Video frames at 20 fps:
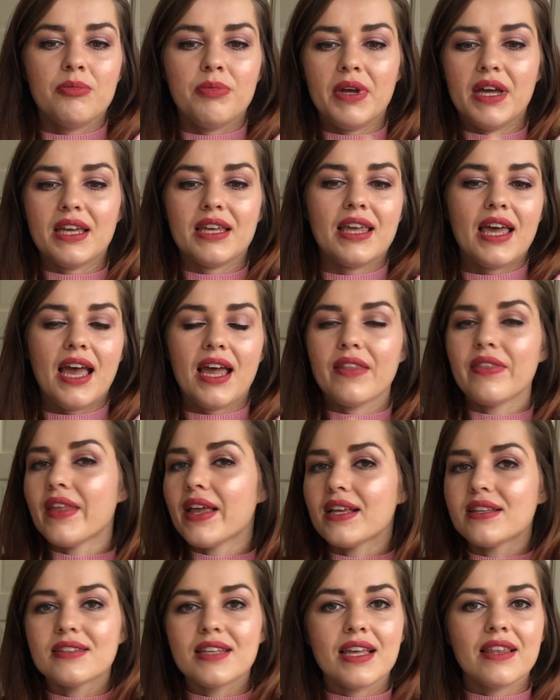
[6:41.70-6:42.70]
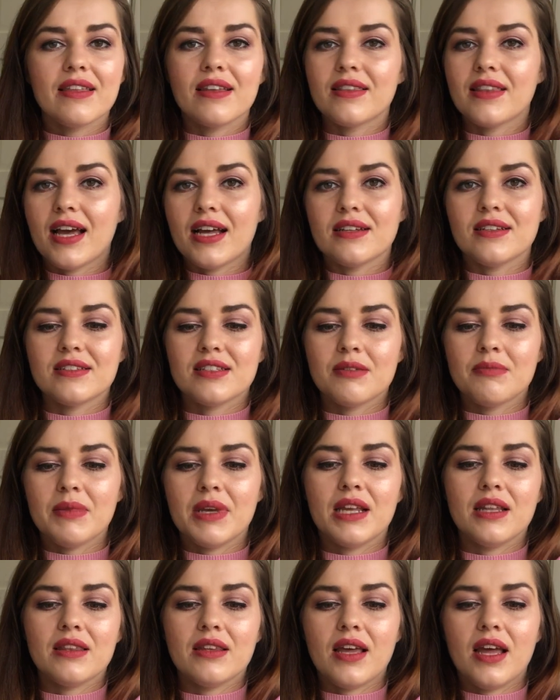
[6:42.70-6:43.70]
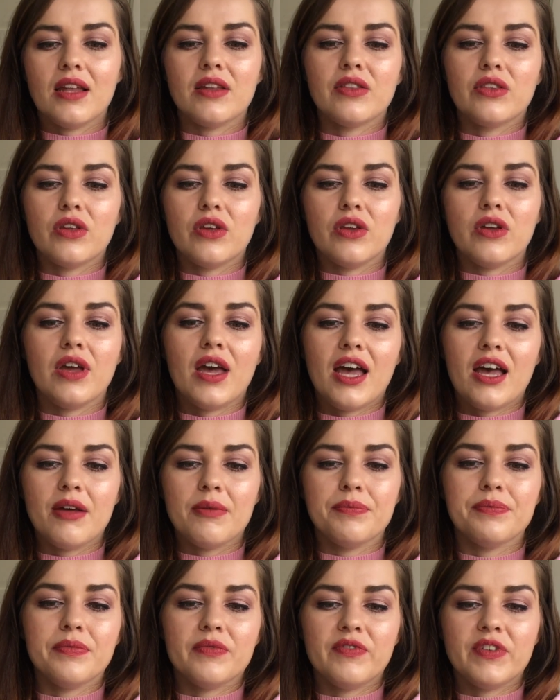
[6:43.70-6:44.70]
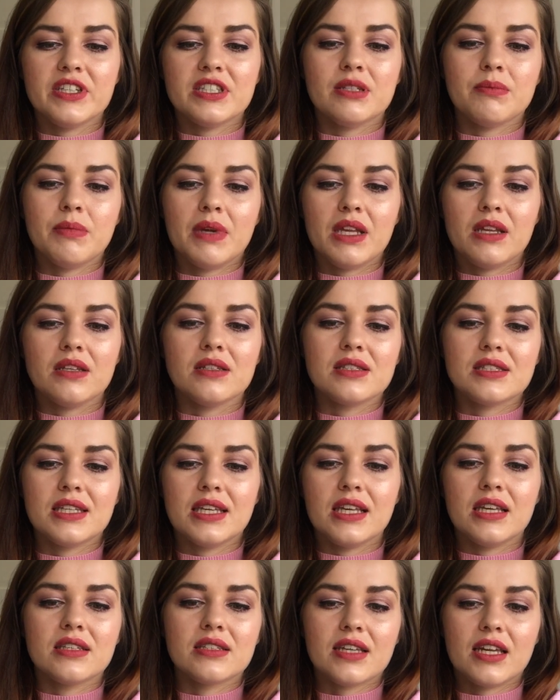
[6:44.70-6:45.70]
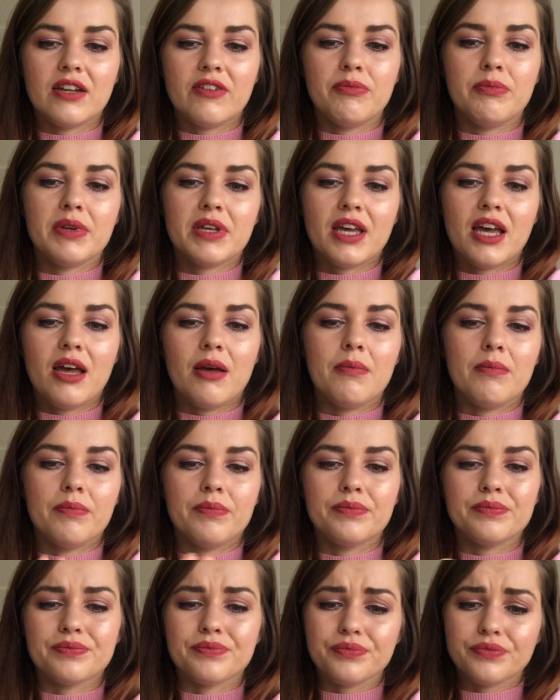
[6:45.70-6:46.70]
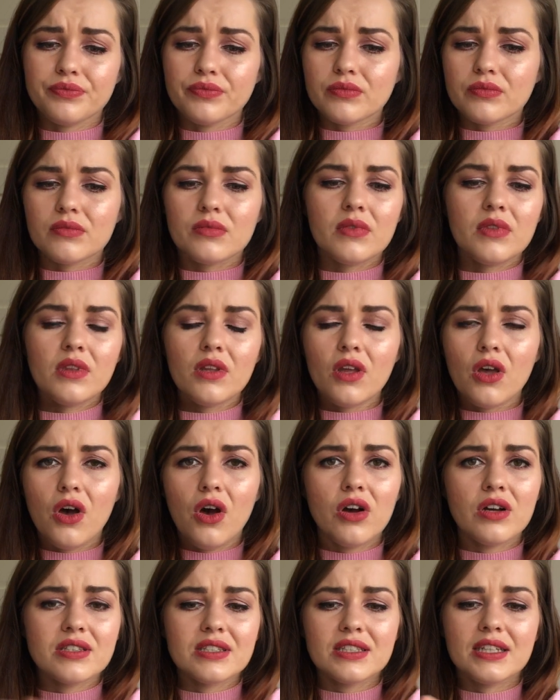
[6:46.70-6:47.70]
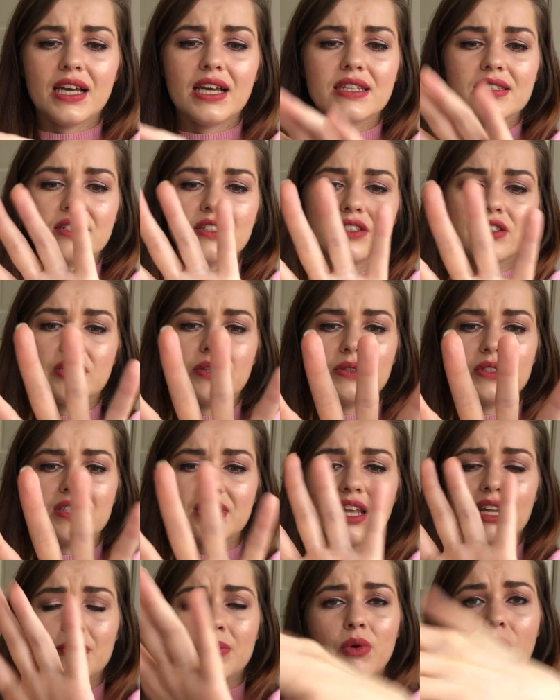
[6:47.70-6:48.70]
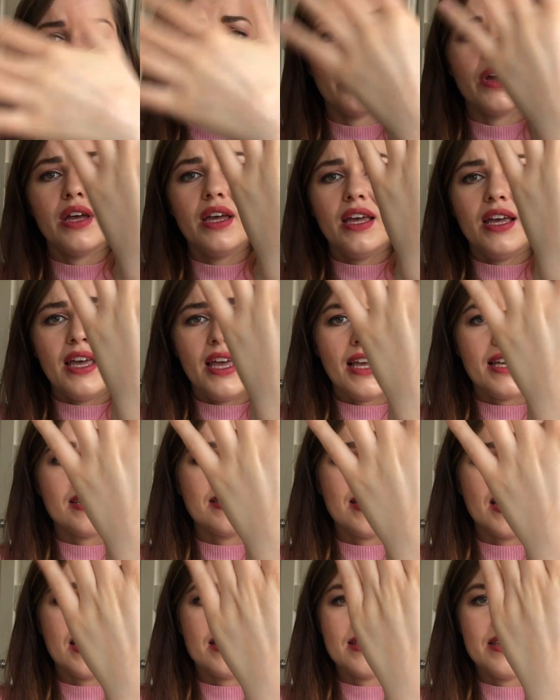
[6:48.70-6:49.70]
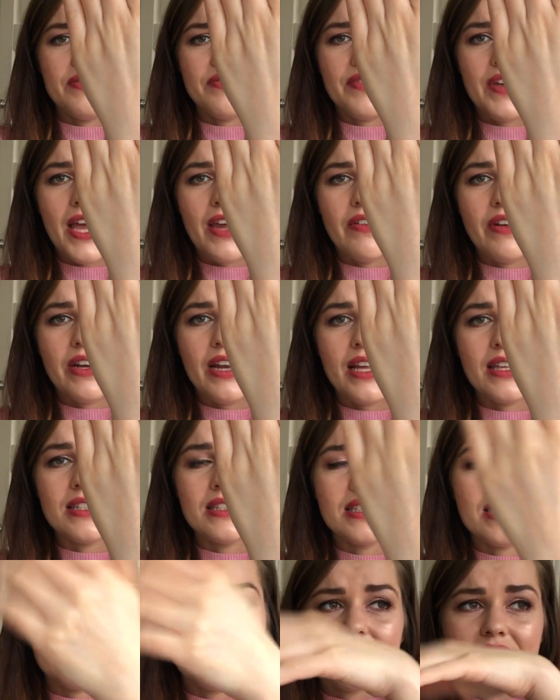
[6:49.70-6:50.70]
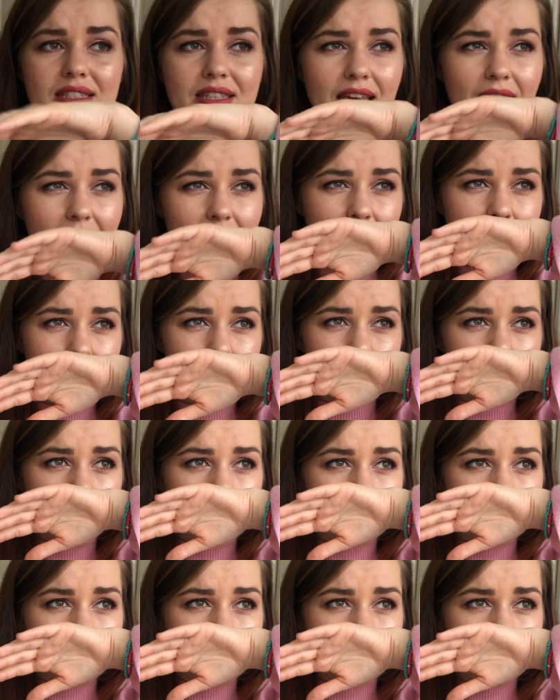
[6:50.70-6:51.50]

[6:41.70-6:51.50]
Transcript: but again, they say that that doesn't mean that the vitamin C has kind of become oxidized and is useless anymore. It sinks in very nice into the skin.